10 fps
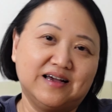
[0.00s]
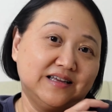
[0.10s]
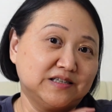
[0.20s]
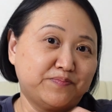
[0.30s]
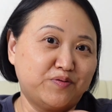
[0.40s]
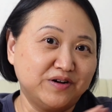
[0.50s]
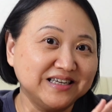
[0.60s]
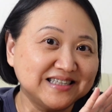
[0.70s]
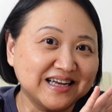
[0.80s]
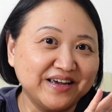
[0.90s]
it is pretty
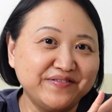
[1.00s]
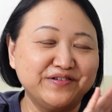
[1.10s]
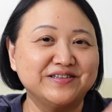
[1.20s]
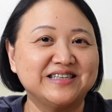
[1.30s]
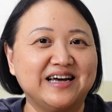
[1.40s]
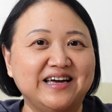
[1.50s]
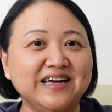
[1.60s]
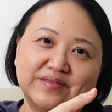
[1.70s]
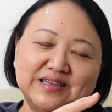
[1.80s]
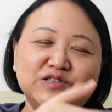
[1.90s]
safe to say
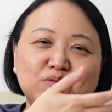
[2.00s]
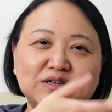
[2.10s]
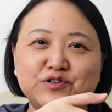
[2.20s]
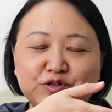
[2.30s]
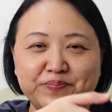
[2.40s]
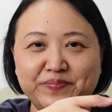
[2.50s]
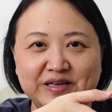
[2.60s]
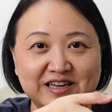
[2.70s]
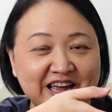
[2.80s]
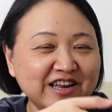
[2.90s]
this one should be
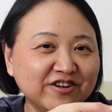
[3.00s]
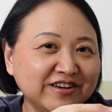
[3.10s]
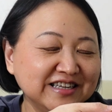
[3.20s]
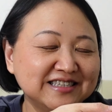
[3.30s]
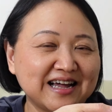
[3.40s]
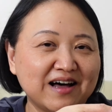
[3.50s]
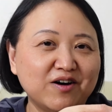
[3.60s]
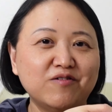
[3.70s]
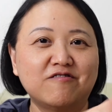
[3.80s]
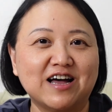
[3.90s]
the Cantonese
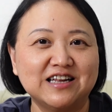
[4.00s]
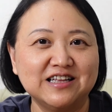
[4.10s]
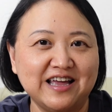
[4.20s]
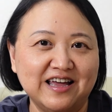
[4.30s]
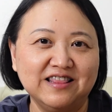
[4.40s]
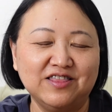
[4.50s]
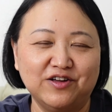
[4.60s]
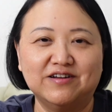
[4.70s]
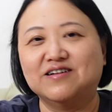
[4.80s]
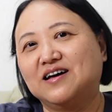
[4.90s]
style rather than
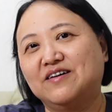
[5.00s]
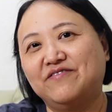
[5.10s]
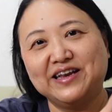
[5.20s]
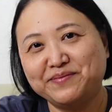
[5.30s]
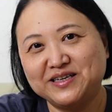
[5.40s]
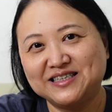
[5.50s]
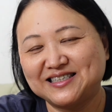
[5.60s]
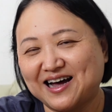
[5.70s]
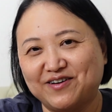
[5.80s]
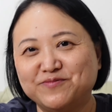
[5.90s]
the Vietnamese
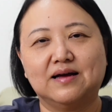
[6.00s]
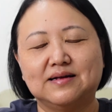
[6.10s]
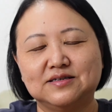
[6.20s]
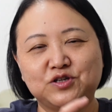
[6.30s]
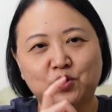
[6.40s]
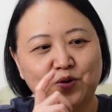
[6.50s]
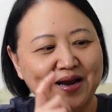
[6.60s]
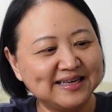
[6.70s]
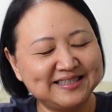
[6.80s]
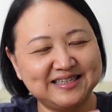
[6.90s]
style. So
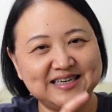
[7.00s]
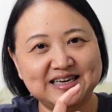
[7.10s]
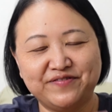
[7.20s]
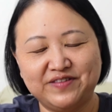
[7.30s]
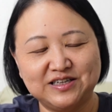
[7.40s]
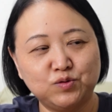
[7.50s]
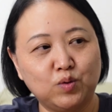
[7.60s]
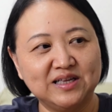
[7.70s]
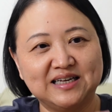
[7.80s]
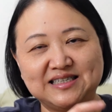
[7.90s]
let's see if this
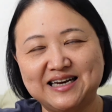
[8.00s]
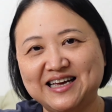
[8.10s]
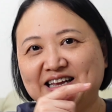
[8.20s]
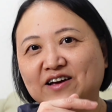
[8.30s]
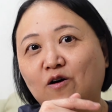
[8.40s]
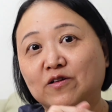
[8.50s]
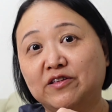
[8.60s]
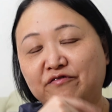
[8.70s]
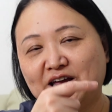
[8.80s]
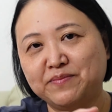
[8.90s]
one is leaning on
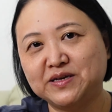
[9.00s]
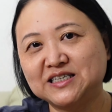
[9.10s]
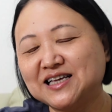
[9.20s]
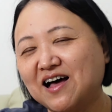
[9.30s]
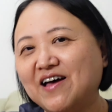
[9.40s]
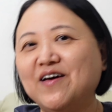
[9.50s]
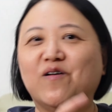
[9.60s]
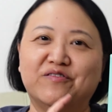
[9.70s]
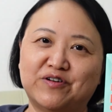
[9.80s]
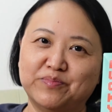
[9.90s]
the Vietnamese side
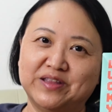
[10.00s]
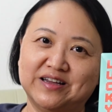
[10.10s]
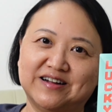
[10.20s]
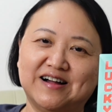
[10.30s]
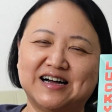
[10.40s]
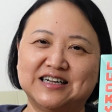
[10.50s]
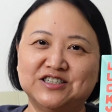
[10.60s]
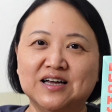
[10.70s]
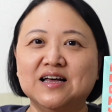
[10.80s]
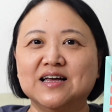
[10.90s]
or from the
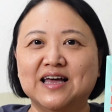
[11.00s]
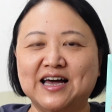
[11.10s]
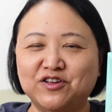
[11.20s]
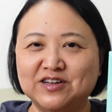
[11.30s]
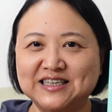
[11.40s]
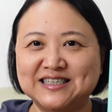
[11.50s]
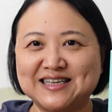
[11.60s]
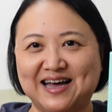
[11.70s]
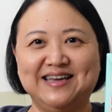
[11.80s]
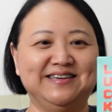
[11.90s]
Cantonese
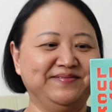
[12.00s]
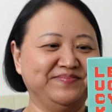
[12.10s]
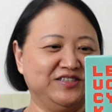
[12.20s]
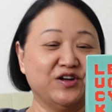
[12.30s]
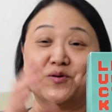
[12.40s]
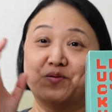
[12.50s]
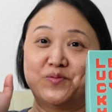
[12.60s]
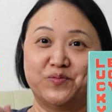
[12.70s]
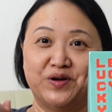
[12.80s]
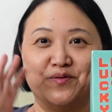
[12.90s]
side. So
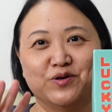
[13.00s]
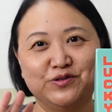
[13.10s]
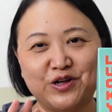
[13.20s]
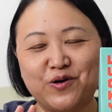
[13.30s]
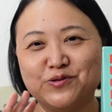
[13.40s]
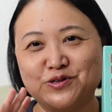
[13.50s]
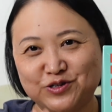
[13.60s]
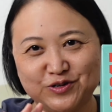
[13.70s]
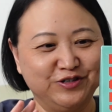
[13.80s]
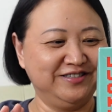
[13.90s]
we will know
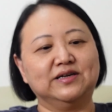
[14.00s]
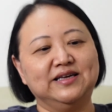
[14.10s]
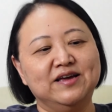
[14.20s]
soon. The